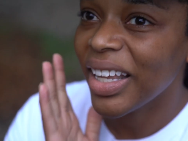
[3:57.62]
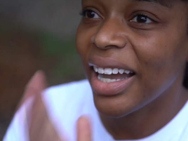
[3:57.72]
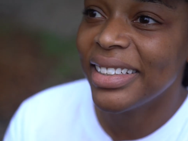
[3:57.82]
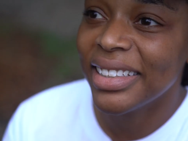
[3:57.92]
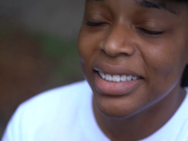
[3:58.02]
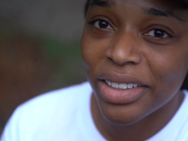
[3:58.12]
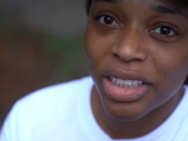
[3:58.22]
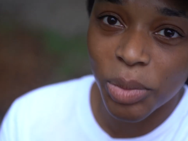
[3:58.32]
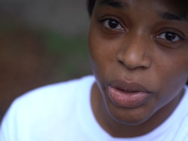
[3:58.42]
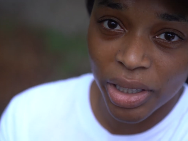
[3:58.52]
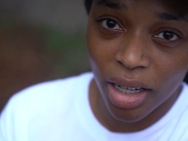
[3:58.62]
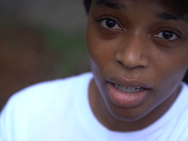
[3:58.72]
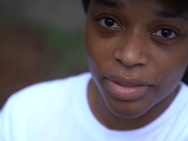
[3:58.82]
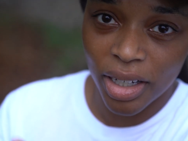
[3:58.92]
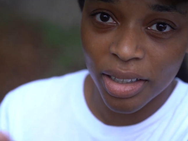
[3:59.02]
I did start the morning
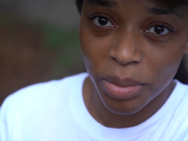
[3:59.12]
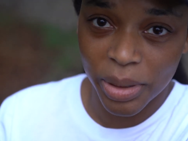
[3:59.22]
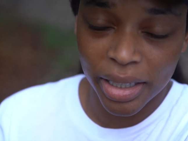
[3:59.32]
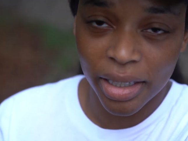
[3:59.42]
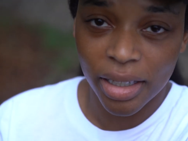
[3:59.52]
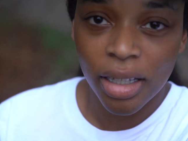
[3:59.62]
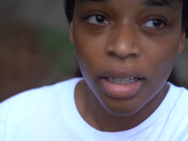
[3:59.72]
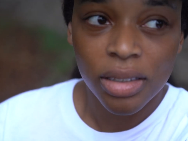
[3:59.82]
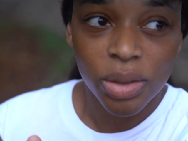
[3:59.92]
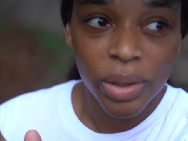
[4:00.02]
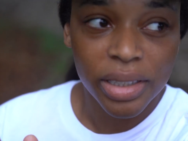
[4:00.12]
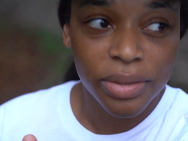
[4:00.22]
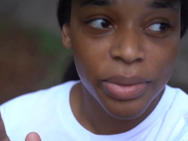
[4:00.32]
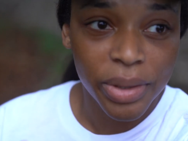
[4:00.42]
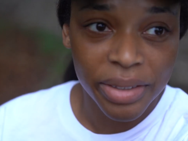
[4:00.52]
off on the bike. So I did
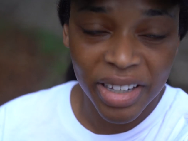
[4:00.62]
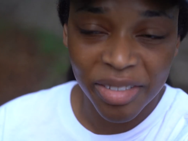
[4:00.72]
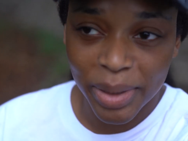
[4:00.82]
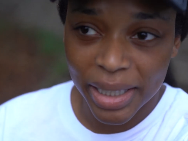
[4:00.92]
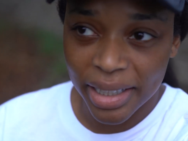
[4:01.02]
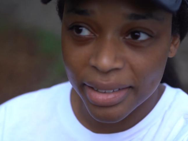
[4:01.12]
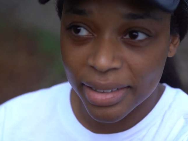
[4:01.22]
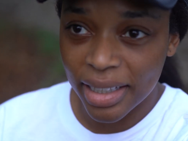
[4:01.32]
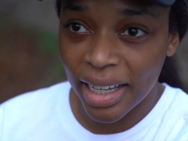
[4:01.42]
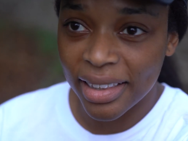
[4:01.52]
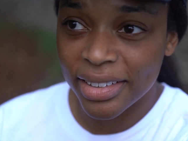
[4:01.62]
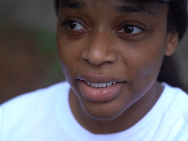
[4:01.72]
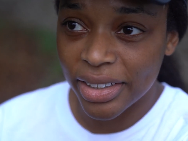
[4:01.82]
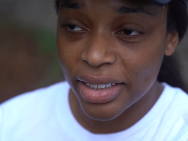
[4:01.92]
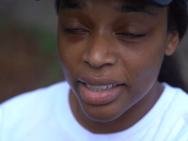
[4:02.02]
45 minutes in the
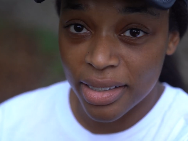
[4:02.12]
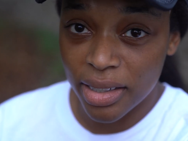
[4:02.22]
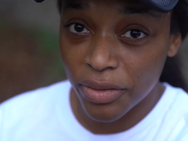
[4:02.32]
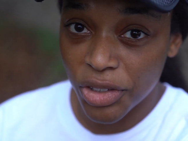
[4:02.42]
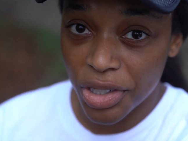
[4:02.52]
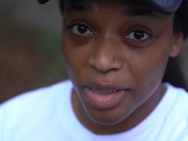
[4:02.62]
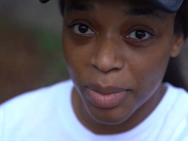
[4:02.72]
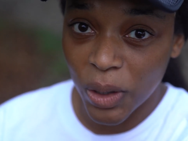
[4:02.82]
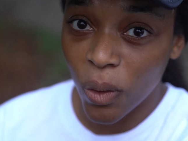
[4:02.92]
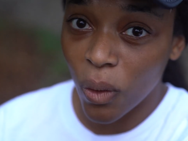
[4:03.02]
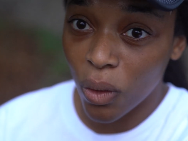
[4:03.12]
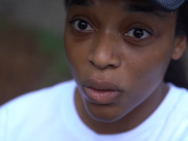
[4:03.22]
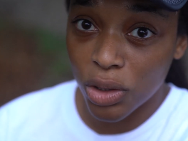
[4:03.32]
darkness of just my goal